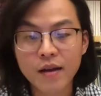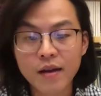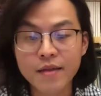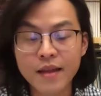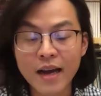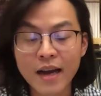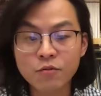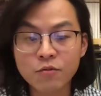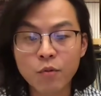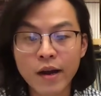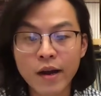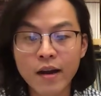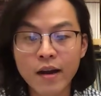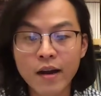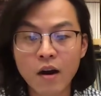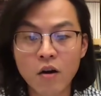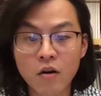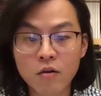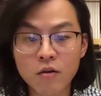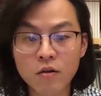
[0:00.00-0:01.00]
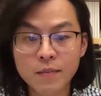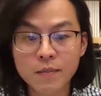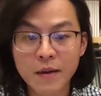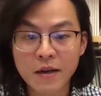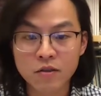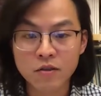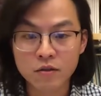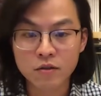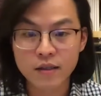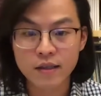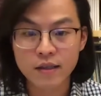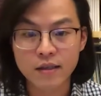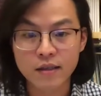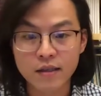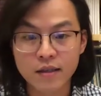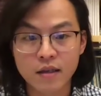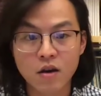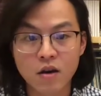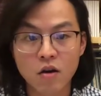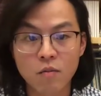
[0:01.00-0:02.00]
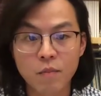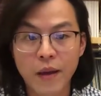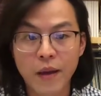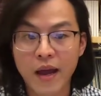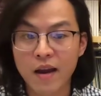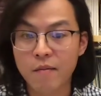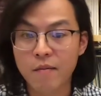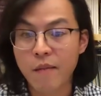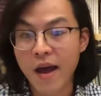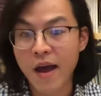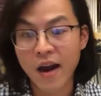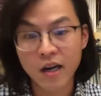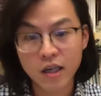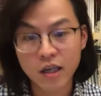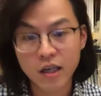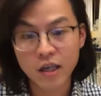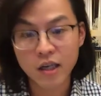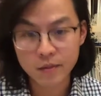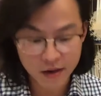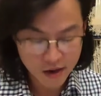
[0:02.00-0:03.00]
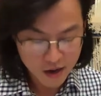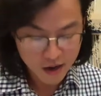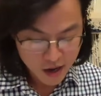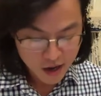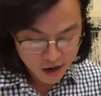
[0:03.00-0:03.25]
And that's why our specialty is called pain management.